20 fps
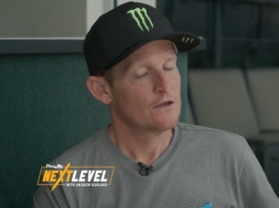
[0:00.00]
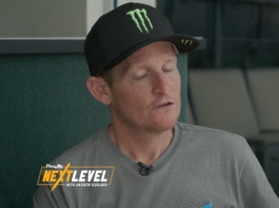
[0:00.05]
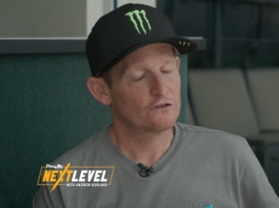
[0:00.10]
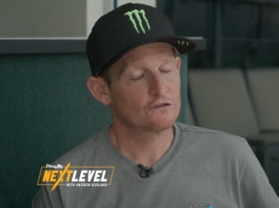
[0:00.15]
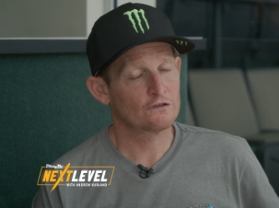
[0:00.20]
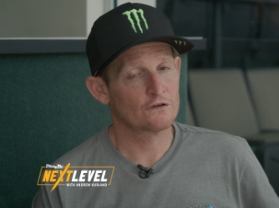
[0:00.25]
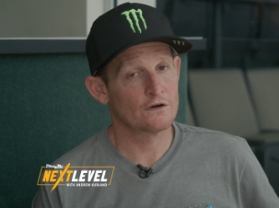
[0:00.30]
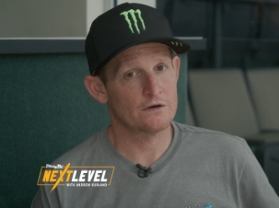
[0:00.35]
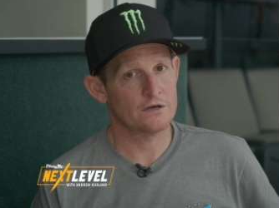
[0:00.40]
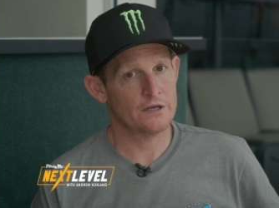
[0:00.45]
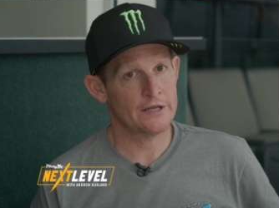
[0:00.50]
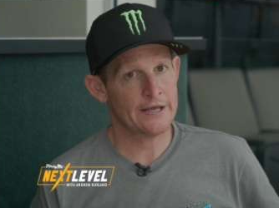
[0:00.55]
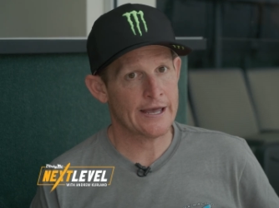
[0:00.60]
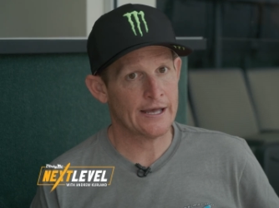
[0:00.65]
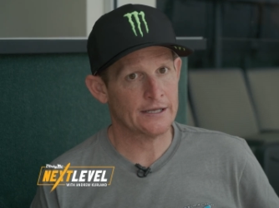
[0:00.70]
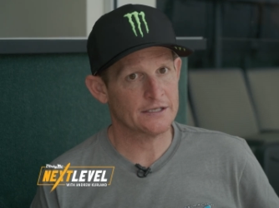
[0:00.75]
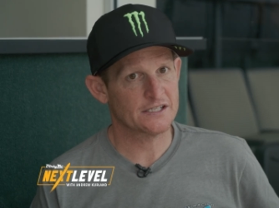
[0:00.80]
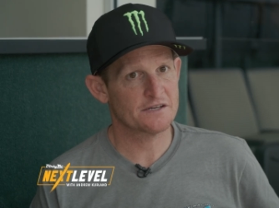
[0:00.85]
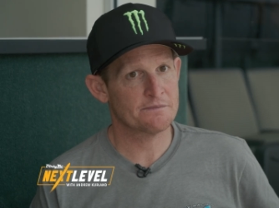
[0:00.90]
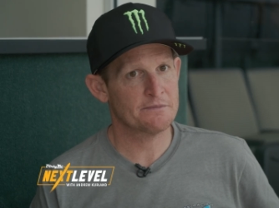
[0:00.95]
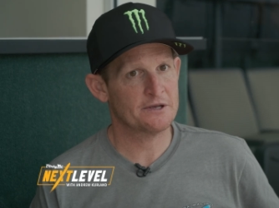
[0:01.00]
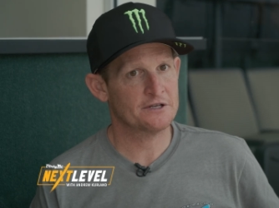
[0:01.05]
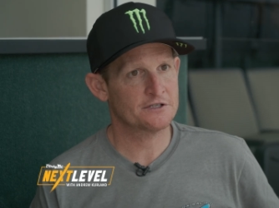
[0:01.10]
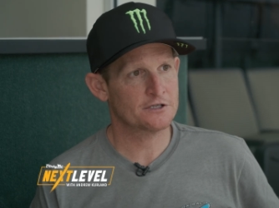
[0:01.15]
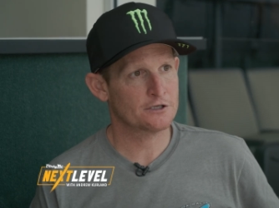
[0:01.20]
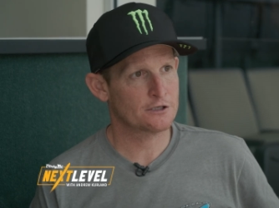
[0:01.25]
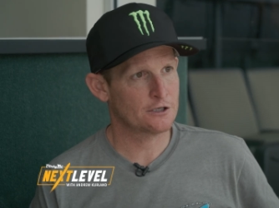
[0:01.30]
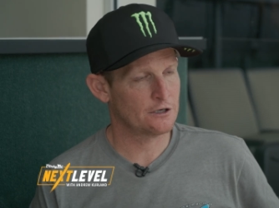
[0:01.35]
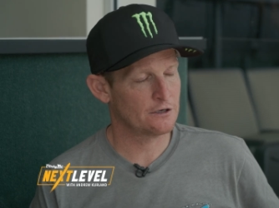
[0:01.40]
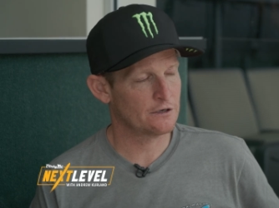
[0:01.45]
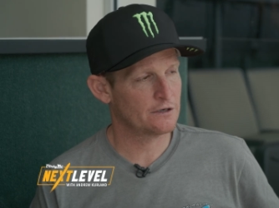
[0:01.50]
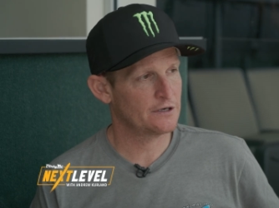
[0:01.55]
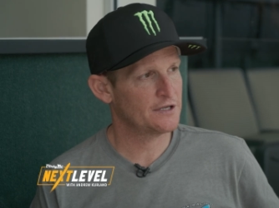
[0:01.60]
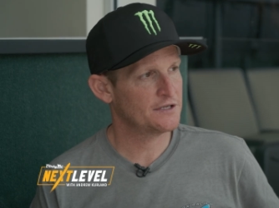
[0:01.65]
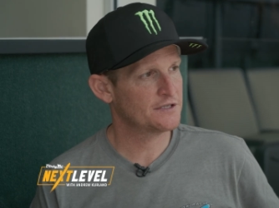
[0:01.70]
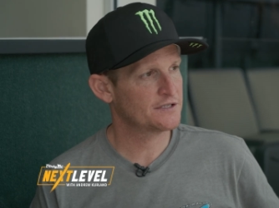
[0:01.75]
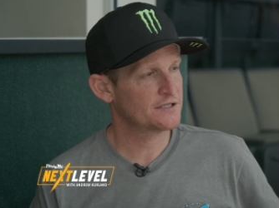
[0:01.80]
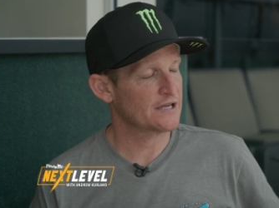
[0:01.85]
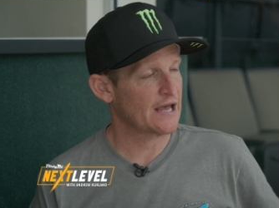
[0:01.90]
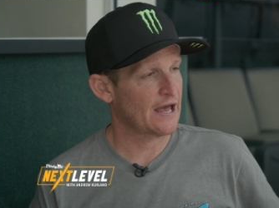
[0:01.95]
Certainly had some
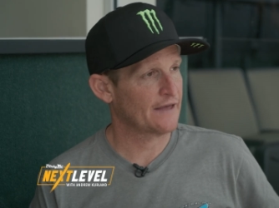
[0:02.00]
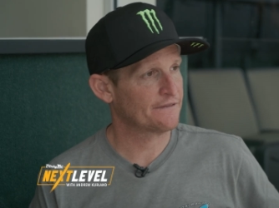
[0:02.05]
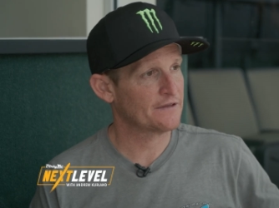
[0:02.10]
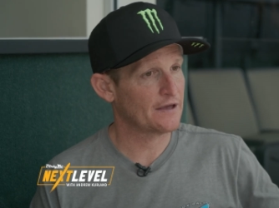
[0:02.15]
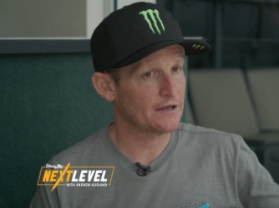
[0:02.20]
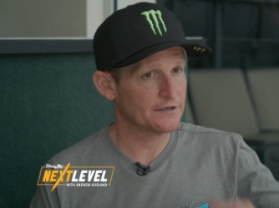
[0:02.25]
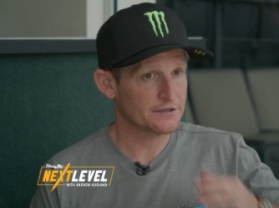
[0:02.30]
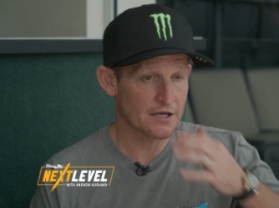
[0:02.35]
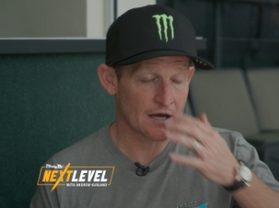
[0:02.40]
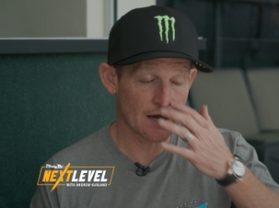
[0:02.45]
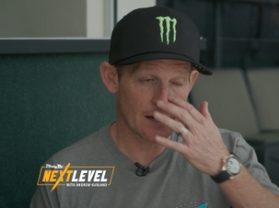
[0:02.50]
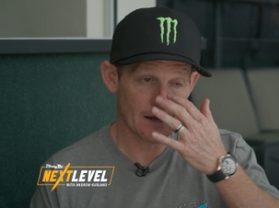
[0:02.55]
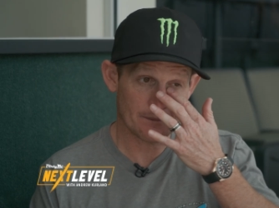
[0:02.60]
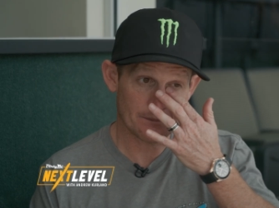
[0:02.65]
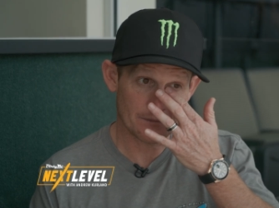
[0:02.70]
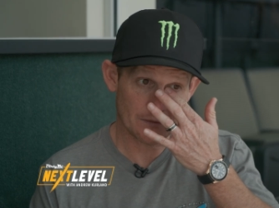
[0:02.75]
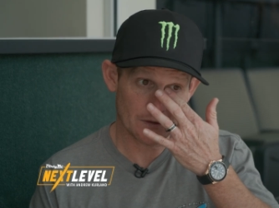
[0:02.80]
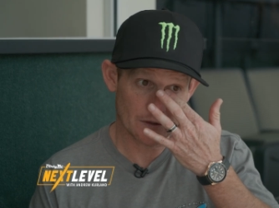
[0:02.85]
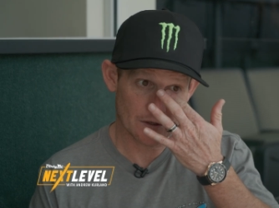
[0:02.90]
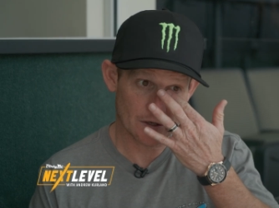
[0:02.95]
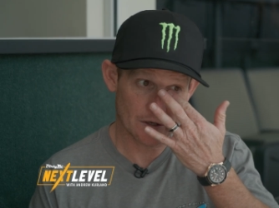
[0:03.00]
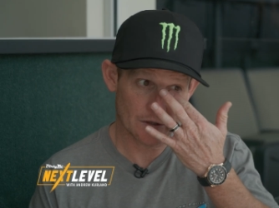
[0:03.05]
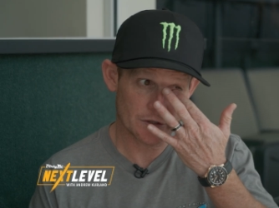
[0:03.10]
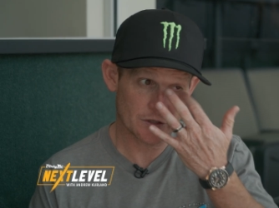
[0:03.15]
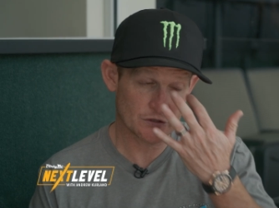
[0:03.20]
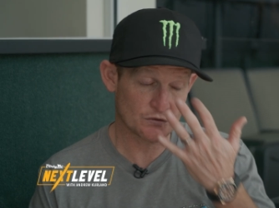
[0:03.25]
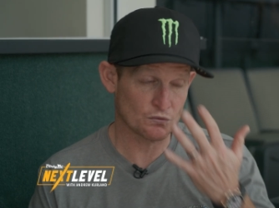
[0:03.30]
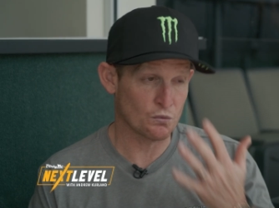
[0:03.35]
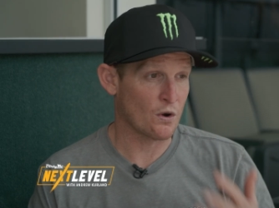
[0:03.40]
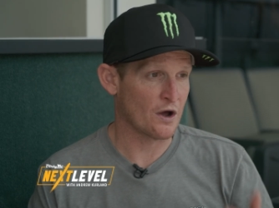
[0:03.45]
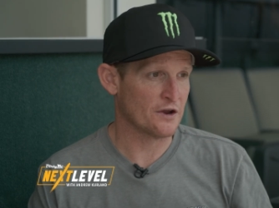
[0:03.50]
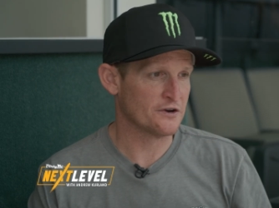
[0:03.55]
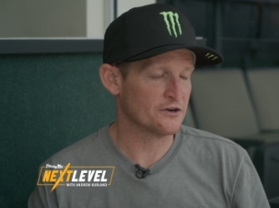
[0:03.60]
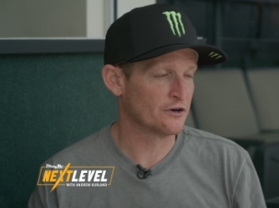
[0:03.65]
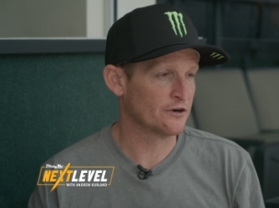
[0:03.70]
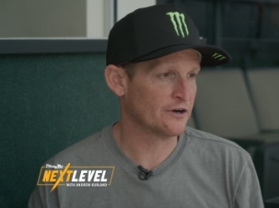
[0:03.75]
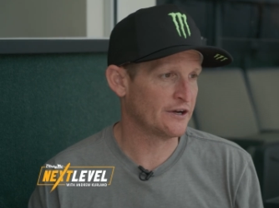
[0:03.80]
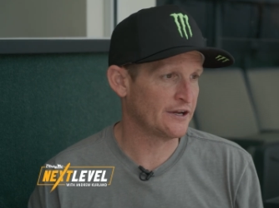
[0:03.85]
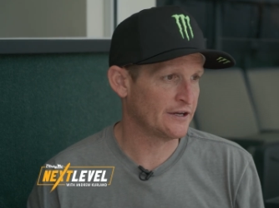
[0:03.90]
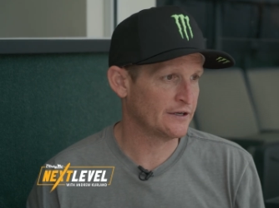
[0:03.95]
insecurities at that time, you know, just
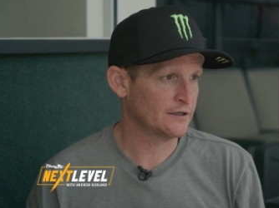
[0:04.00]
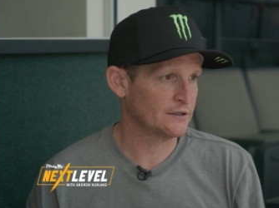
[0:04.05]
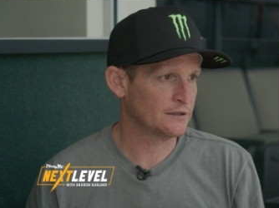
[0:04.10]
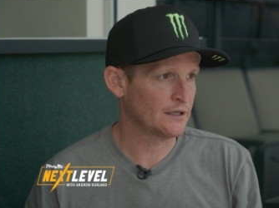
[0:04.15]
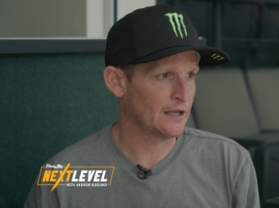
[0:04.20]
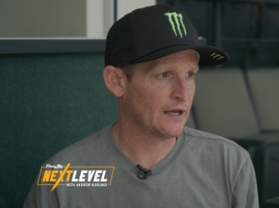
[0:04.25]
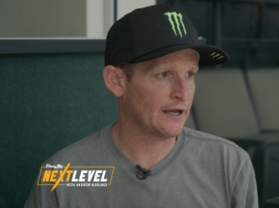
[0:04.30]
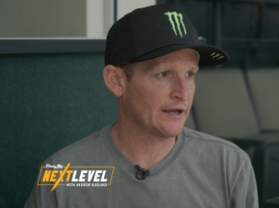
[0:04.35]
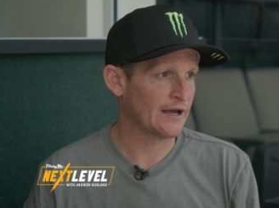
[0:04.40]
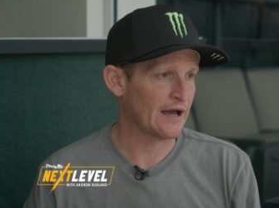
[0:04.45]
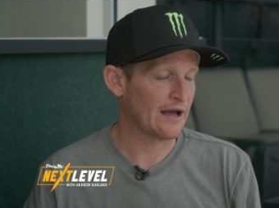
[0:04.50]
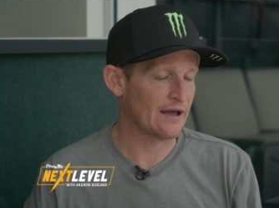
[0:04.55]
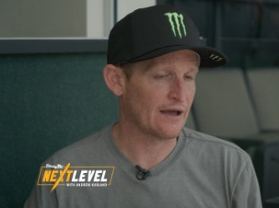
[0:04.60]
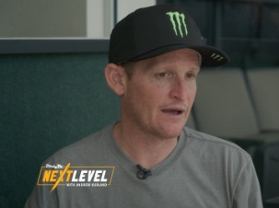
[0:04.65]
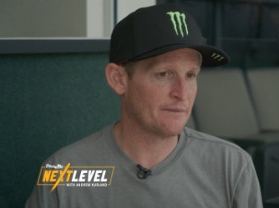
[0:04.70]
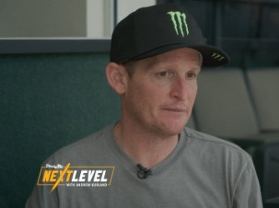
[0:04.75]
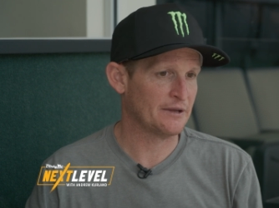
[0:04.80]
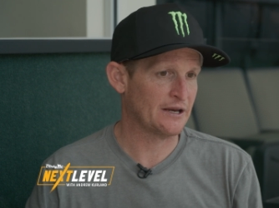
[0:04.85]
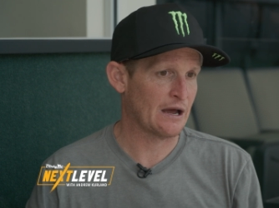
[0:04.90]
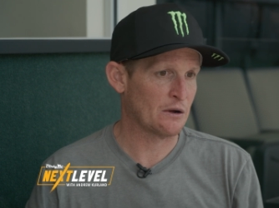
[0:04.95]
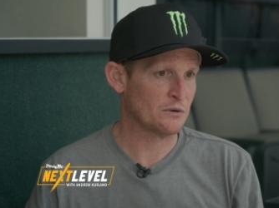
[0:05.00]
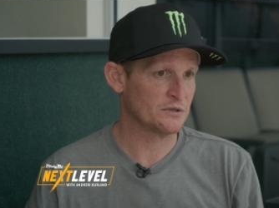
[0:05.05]
wondering, like, I, I mean, I